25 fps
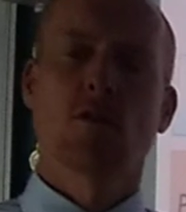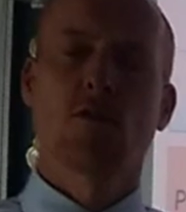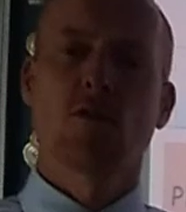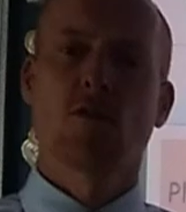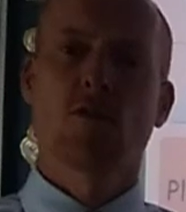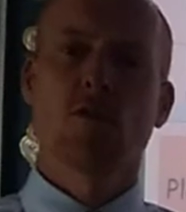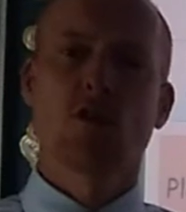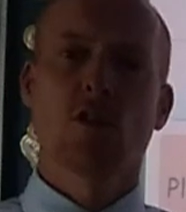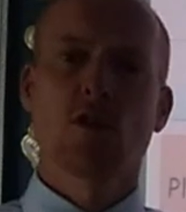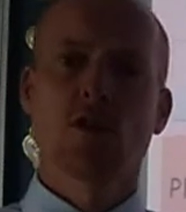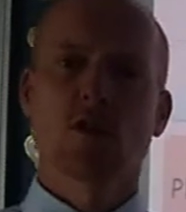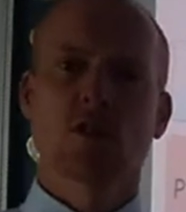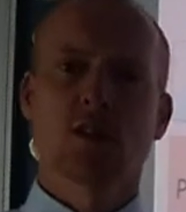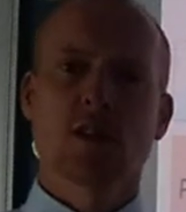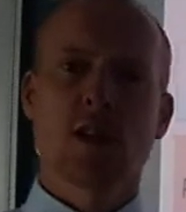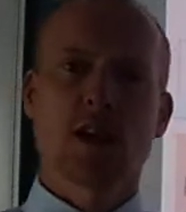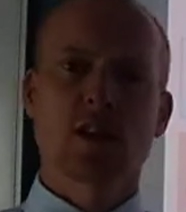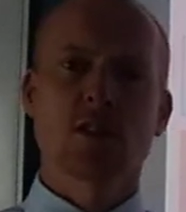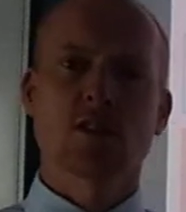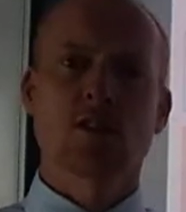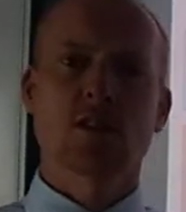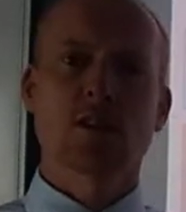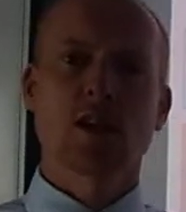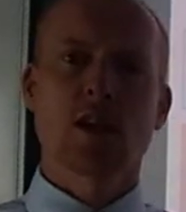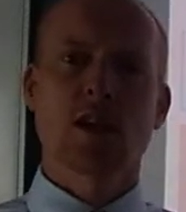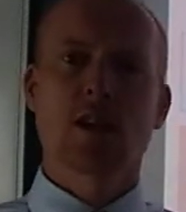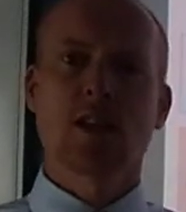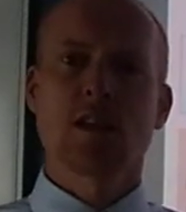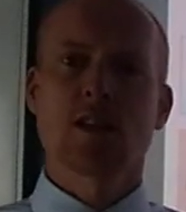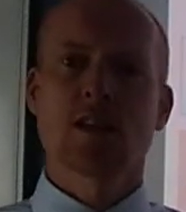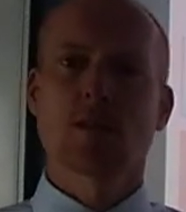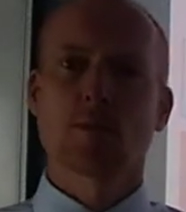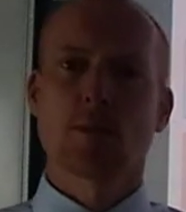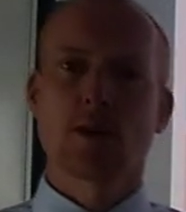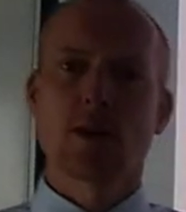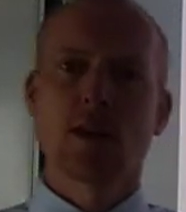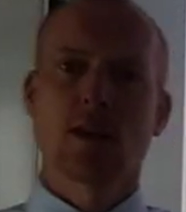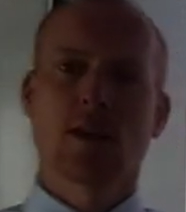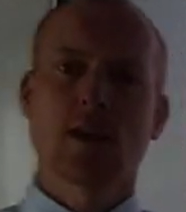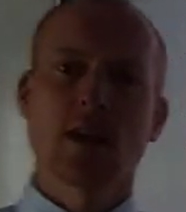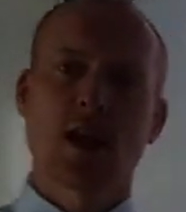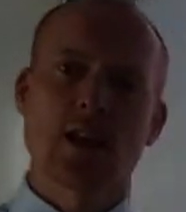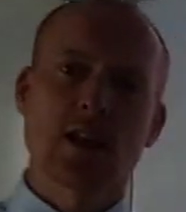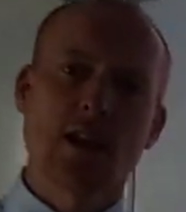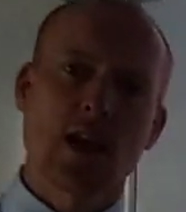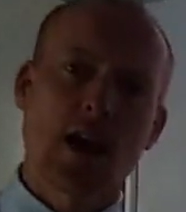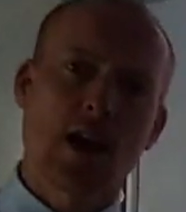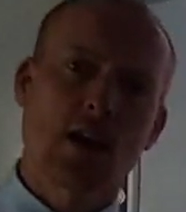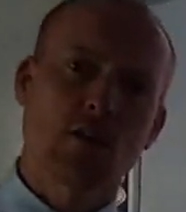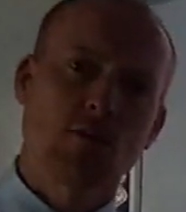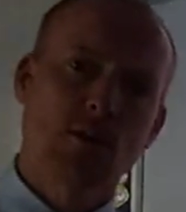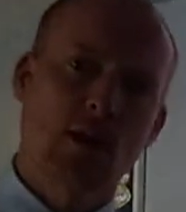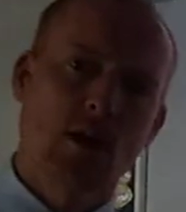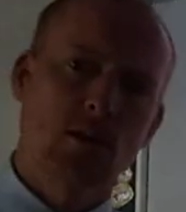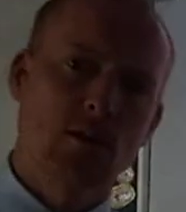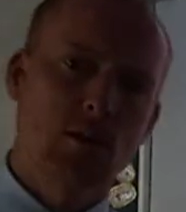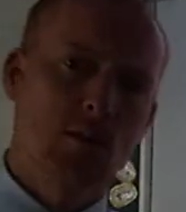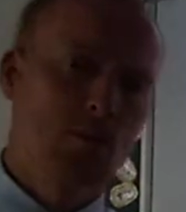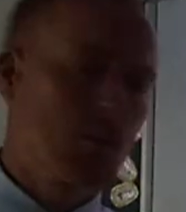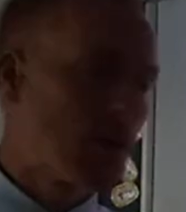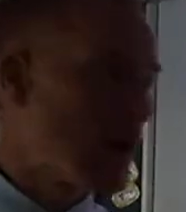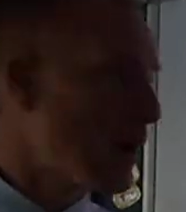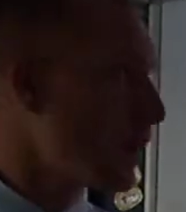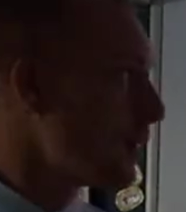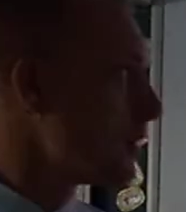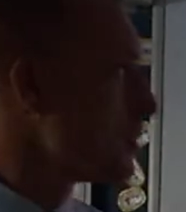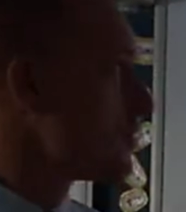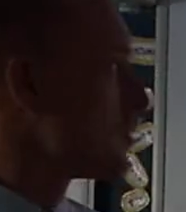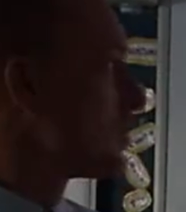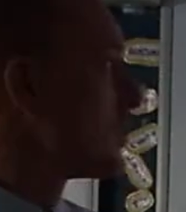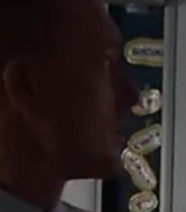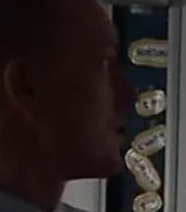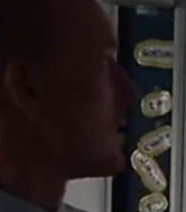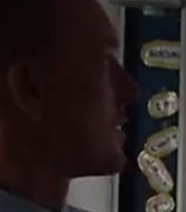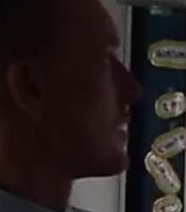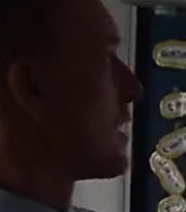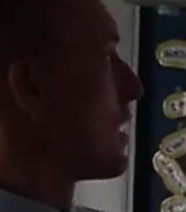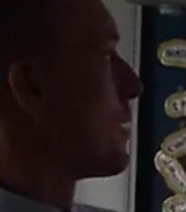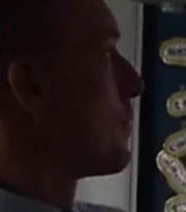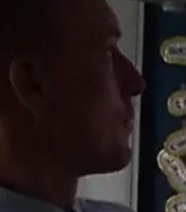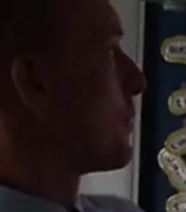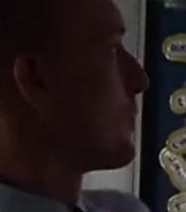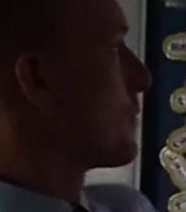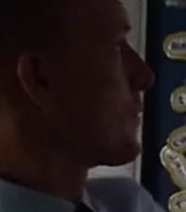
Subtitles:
first lesson that you need to be getting your head around in biology is the